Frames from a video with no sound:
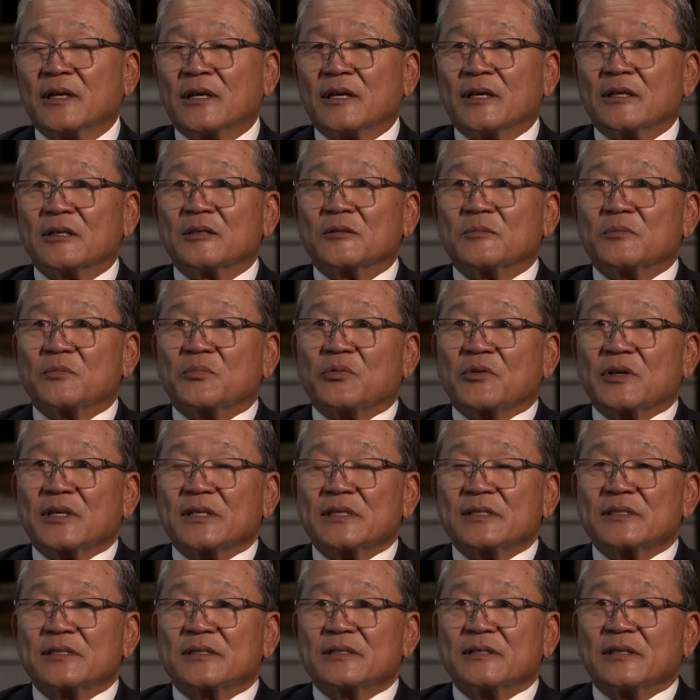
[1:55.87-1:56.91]
and
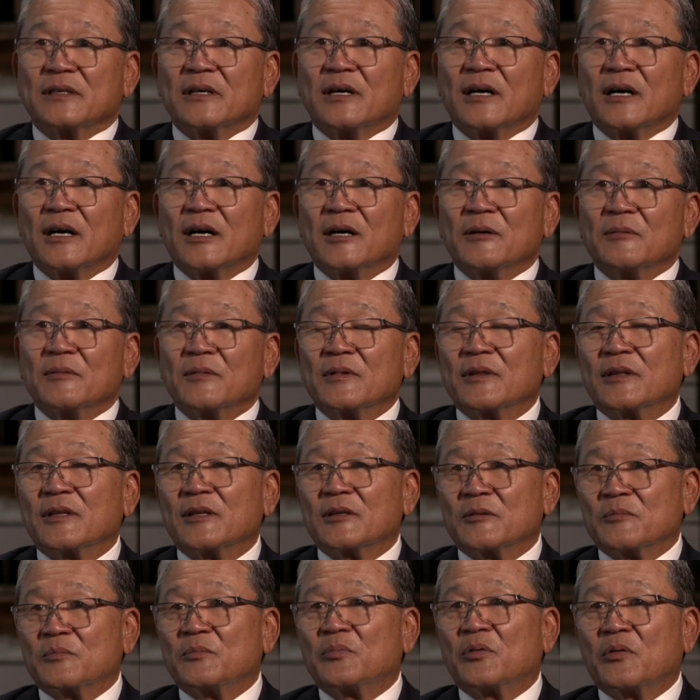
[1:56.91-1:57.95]
embraced the, uh, the
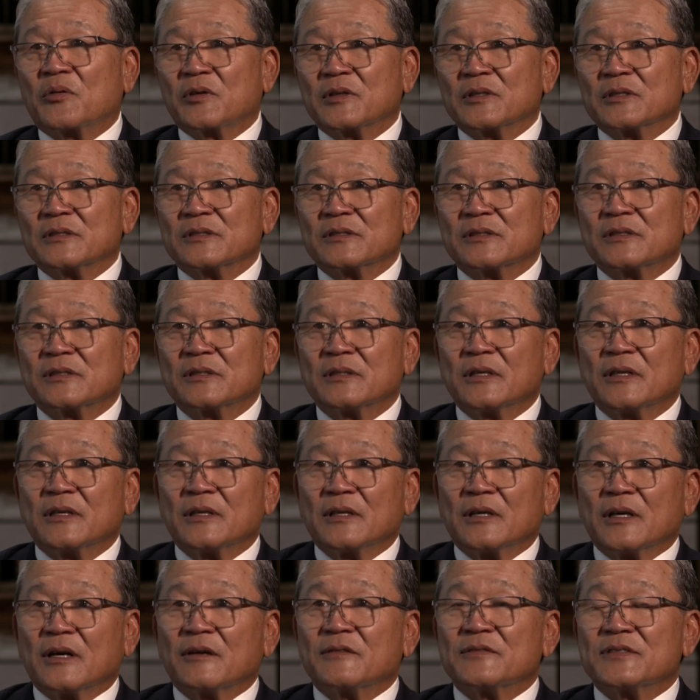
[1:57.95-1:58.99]
importance
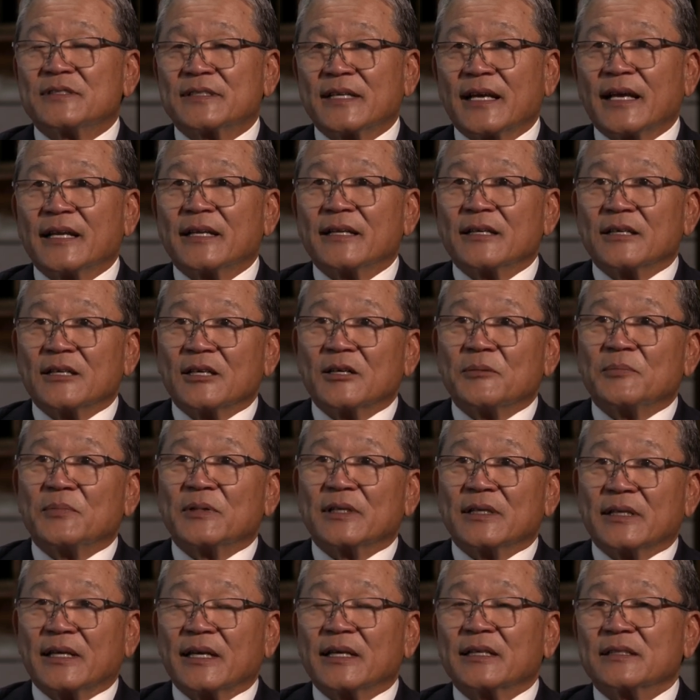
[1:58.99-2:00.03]
of standing up
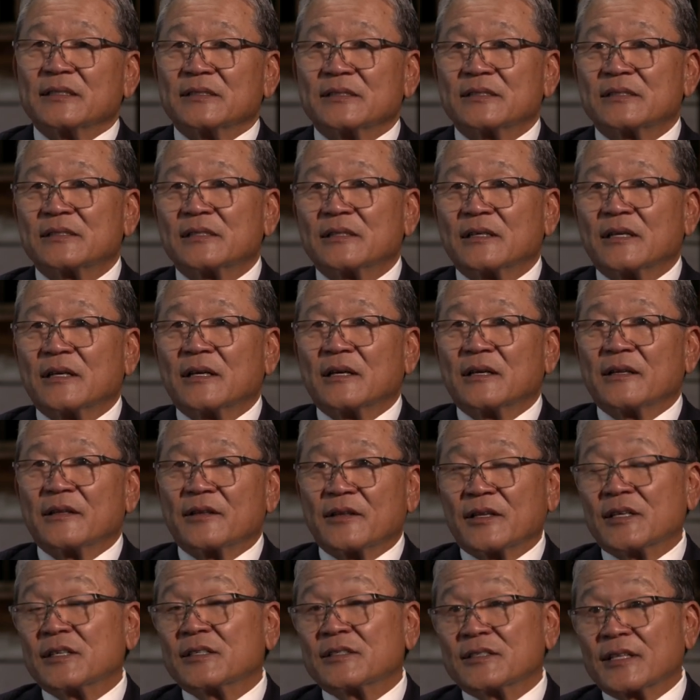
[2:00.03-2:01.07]
against
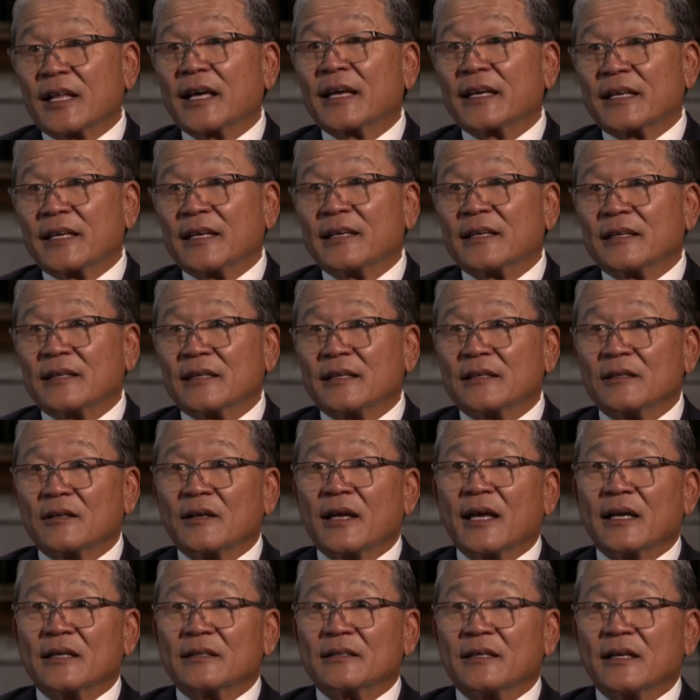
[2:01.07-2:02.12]
things like you know,
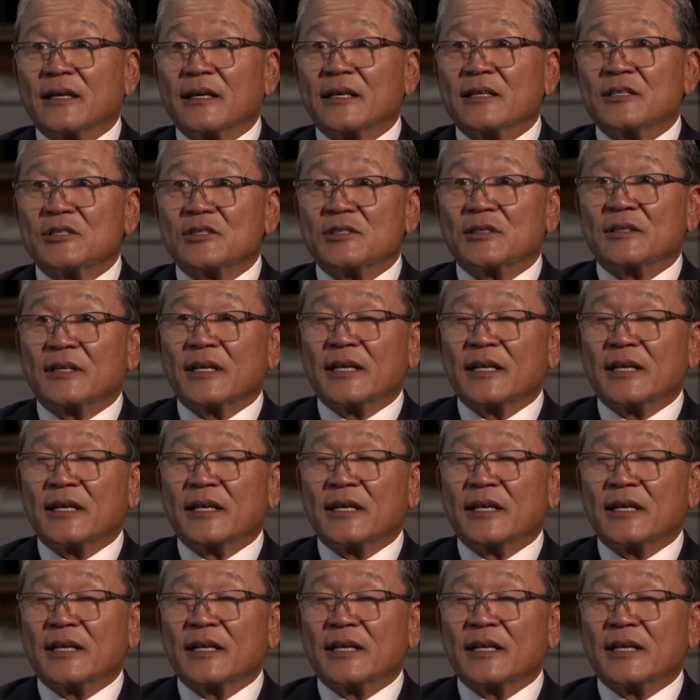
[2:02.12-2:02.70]
anti-Asian